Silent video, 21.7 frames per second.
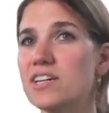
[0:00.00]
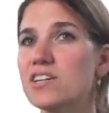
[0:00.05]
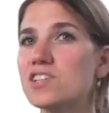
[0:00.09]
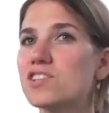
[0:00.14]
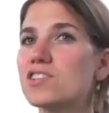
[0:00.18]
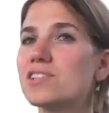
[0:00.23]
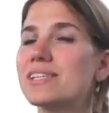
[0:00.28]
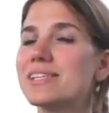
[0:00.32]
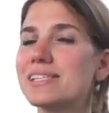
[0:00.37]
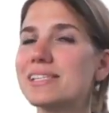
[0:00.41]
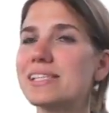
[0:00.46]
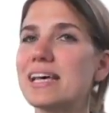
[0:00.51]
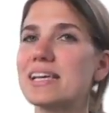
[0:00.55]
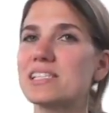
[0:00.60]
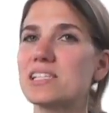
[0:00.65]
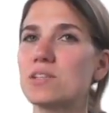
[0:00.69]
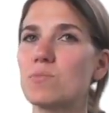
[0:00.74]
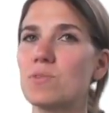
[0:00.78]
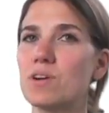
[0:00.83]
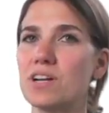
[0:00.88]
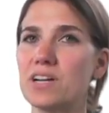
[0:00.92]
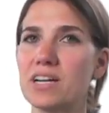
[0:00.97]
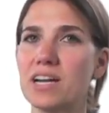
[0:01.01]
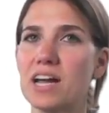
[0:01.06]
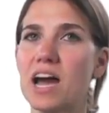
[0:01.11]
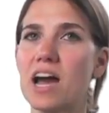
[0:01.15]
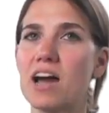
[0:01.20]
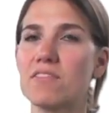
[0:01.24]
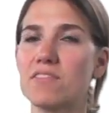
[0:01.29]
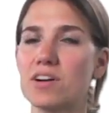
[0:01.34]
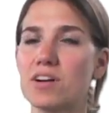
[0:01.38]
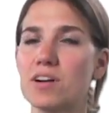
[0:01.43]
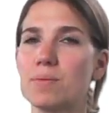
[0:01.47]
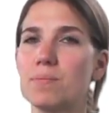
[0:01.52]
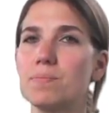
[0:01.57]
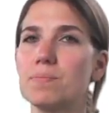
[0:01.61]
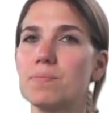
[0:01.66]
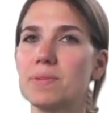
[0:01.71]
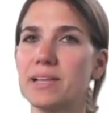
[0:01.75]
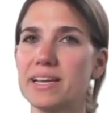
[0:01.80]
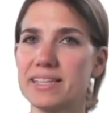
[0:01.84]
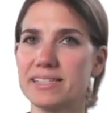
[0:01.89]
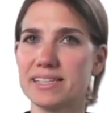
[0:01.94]
So in this lesson, we're going to cover
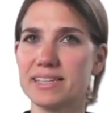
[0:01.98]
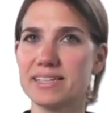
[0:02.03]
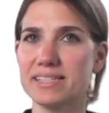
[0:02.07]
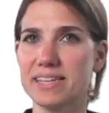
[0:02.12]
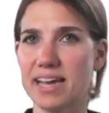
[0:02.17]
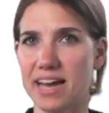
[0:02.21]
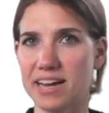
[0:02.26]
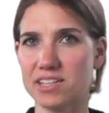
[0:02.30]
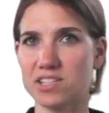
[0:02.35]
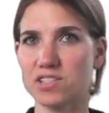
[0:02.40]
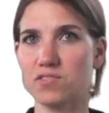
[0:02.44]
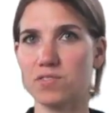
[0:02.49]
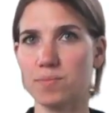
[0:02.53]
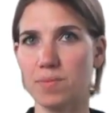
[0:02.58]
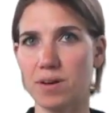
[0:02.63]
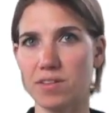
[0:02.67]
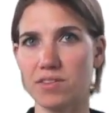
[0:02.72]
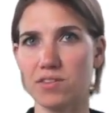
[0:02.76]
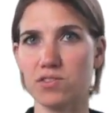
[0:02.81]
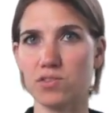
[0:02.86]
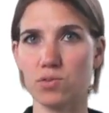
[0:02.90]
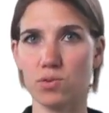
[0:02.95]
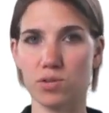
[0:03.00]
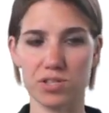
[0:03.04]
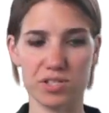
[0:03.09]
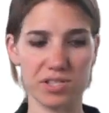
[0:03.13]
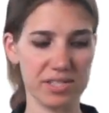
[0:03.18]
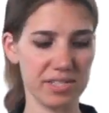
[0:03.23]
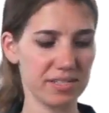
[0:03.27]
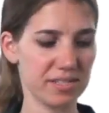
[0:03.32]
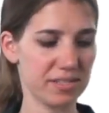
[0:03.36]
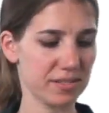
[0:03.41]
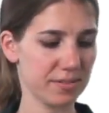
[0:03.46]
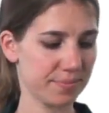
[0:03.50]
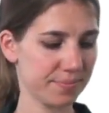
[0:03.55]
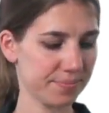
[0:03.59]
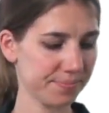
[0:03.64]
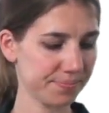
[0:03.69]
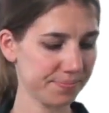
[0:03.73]
placing text from other sources.